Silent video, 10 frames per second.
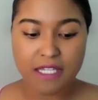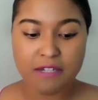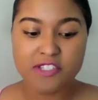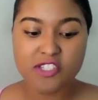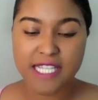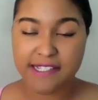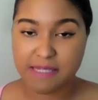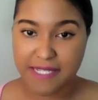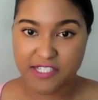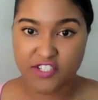originally I
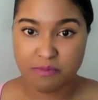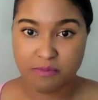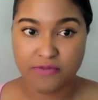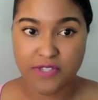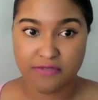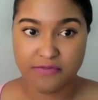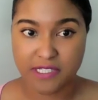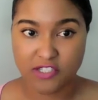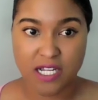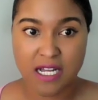expected to move there for
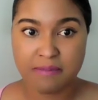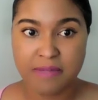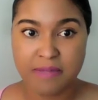the job,